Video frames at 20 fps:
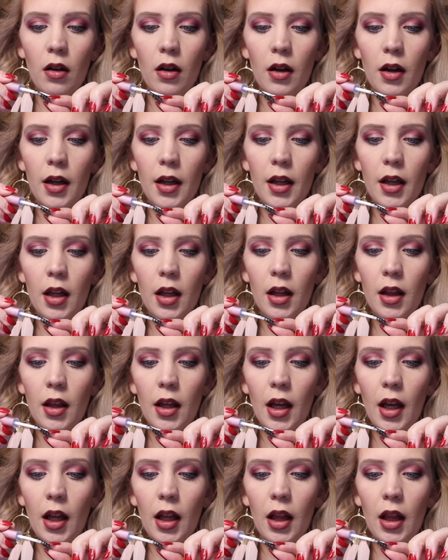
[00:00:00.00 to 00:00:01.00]
on
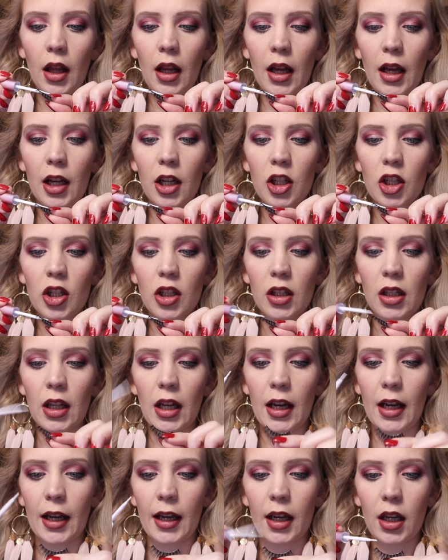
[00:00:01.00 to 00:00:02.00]
that lash
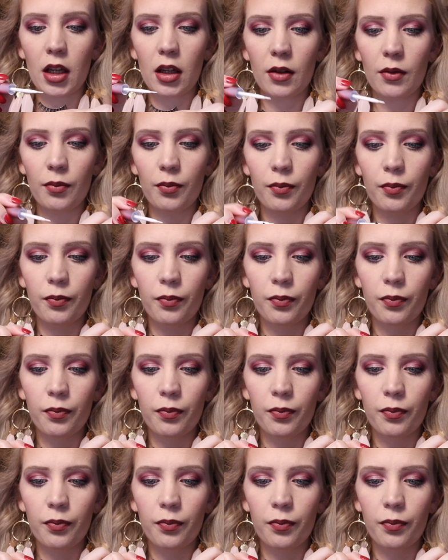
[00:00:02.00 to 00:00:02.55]
line.